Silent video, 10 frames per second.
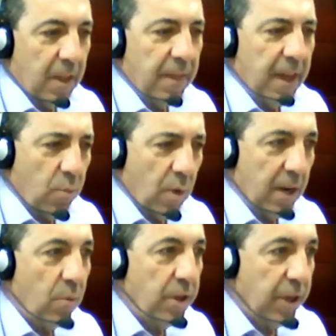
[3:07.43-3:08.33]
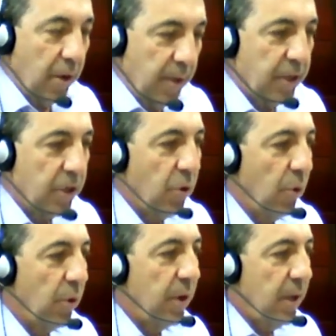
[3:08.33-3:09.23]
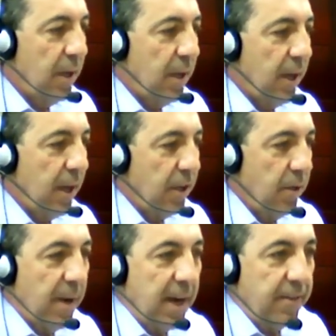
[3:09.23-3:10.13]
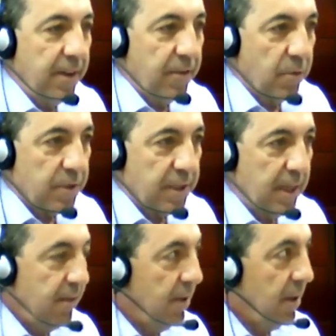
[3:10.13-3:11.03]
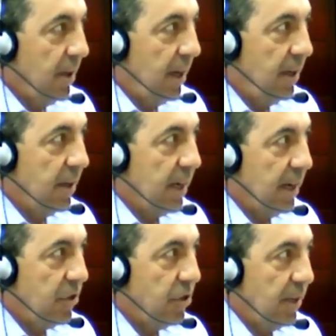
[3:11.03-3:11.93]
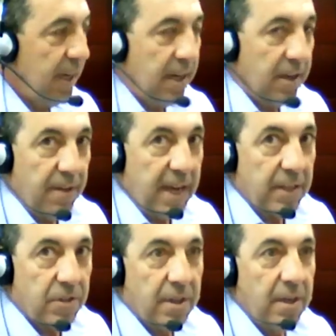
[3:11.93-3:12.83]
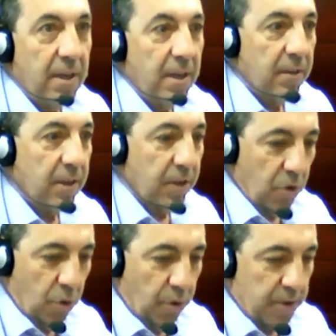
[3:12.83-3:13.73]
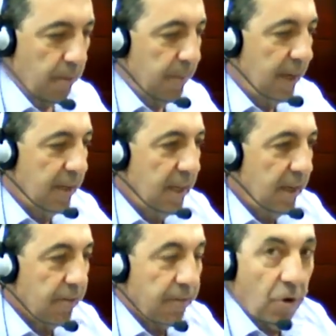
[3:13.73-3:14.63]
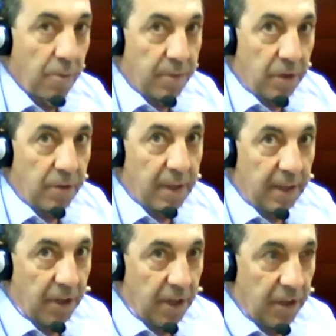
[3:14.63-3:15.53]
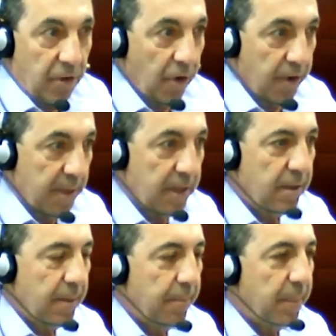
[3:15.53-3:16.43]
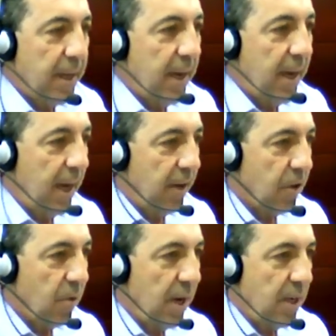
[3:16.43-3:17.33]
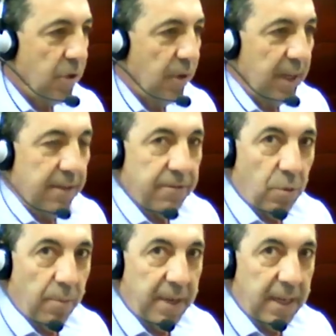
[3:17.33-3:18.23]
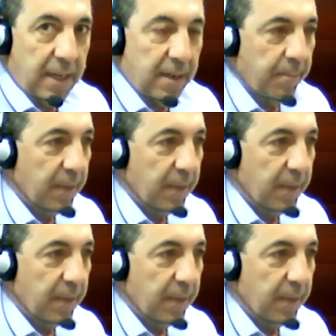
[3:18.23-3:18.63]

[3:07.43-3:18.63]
That way, when you go into court, you may have even received an indication in advance that the court is prepared to hear from you, even though you're not admitted, and grant you leave to appear.